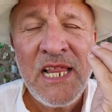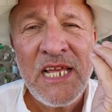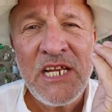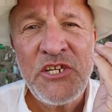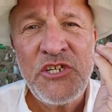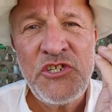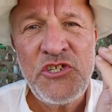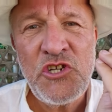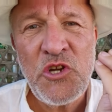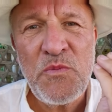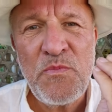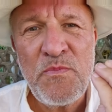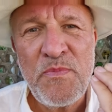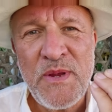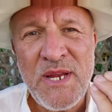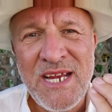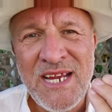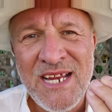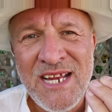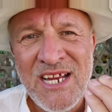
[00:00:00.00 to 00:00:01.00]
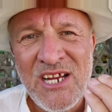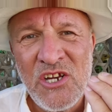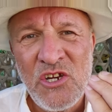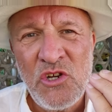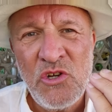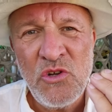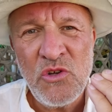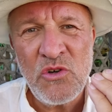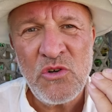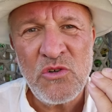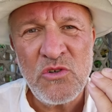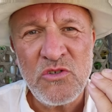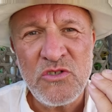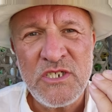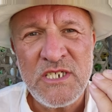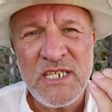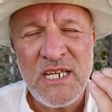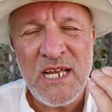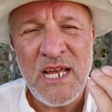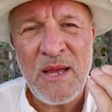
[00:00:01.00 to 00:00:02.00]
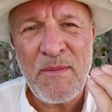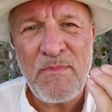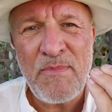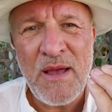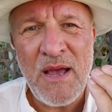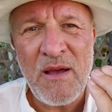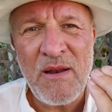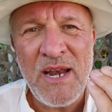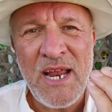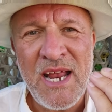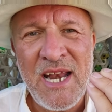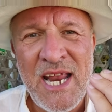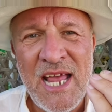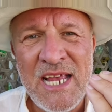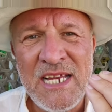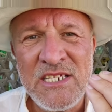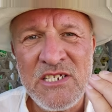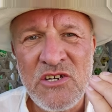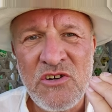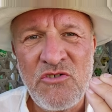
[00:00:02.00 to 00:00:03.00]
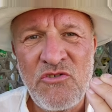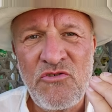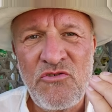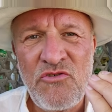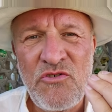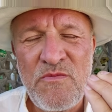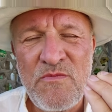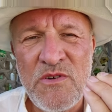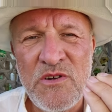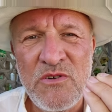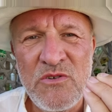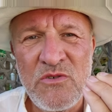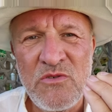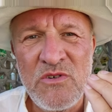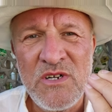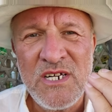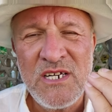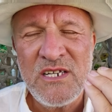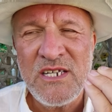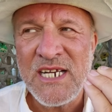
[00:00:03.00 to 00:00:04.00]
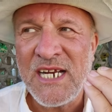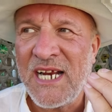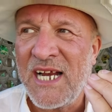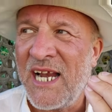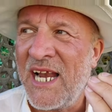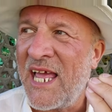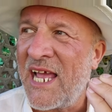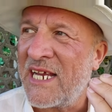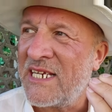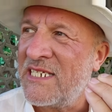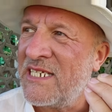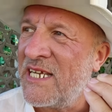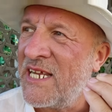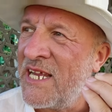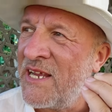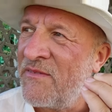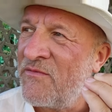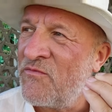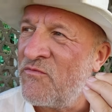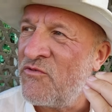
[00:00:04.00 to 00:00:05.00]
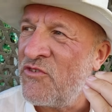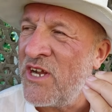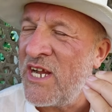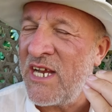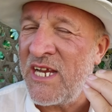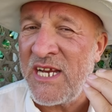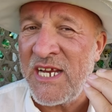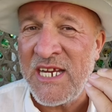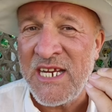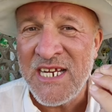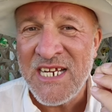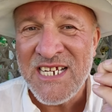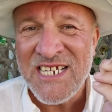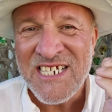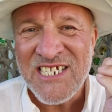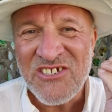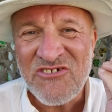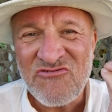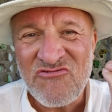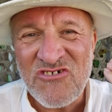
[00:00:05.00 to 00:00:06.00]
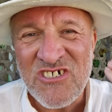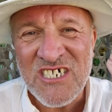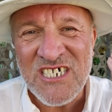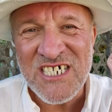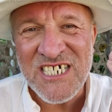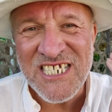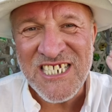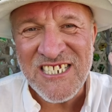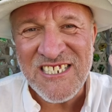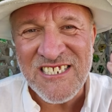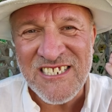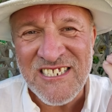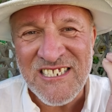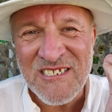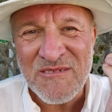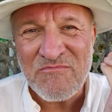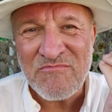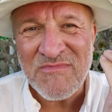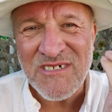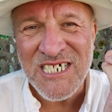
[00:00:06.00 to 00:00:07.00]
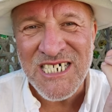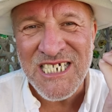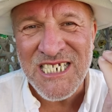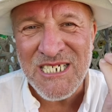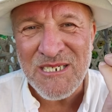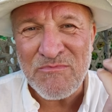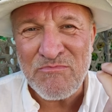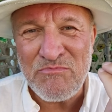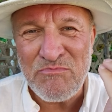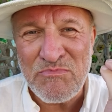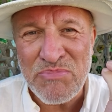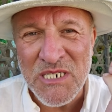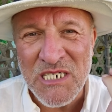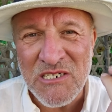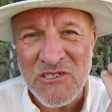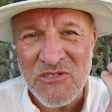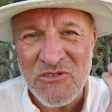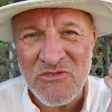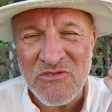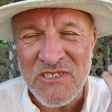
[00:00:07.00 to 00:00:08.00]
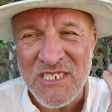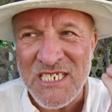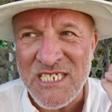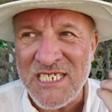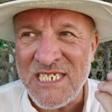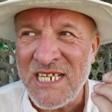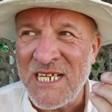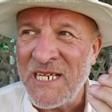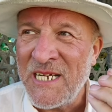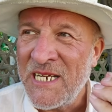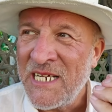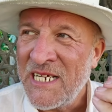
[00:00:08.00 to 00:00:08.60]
there should be laws about that. That is criminal neglect. It really grinds my bones.